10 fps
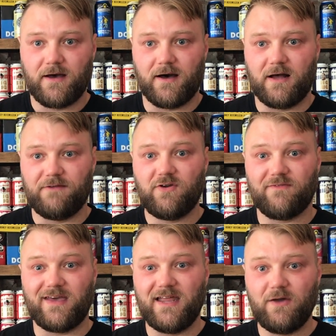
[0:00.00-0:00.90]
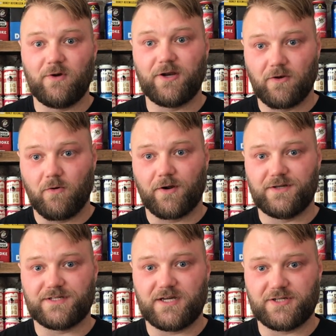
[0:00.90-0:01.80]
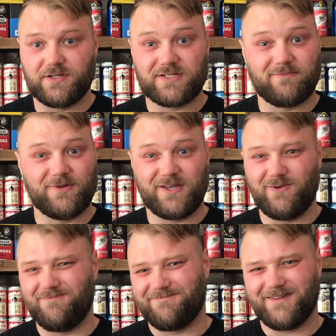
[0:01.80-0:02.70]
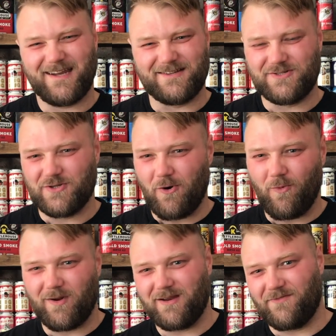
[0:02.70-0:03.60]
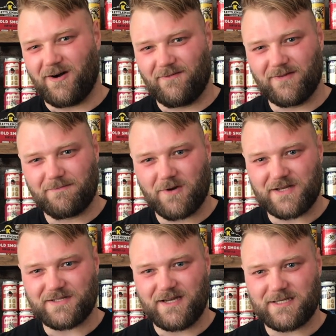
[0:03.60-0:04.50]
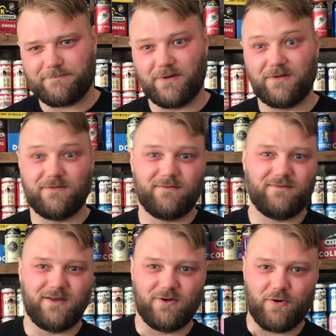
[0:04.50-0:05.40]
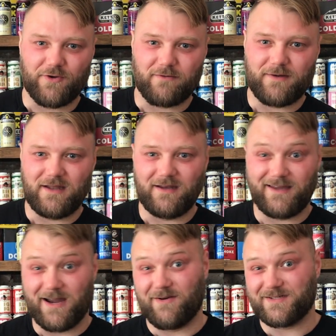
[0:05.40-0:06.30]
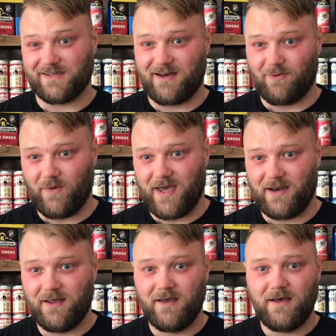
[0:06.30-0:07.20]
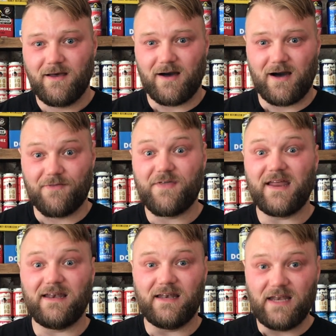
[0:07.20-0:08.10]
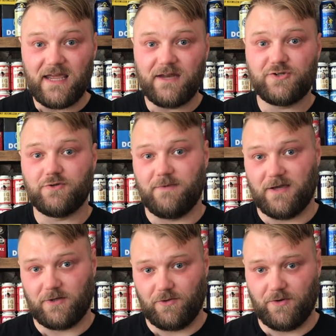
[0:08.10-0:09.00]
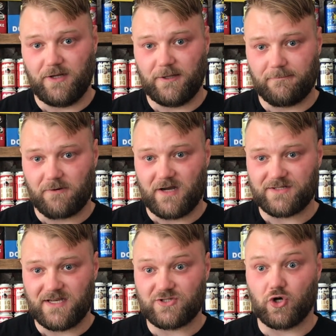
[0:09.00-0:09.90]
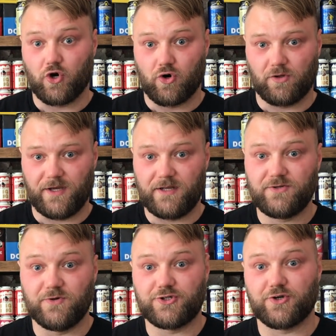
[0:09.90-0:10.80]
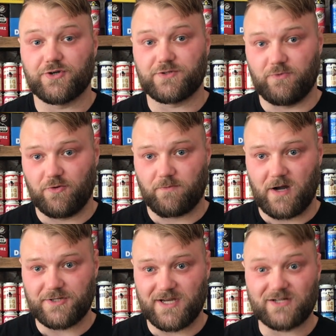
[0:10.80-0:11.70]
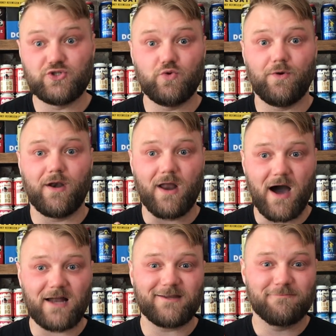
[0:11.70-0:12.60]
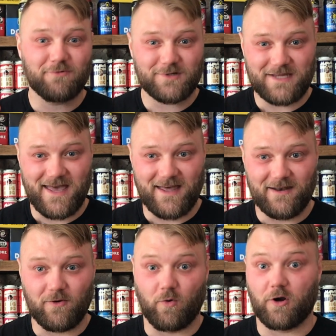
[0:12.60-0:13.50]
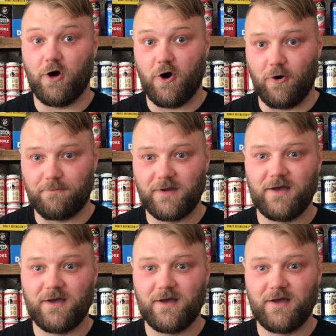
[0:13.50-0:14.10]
if you have anyone in your organization, someone that you kind of don't want involved in the process, but their opinion carries a lot of weight, they need to be included in the process early to ensure a smooth project. Do not pretend or hope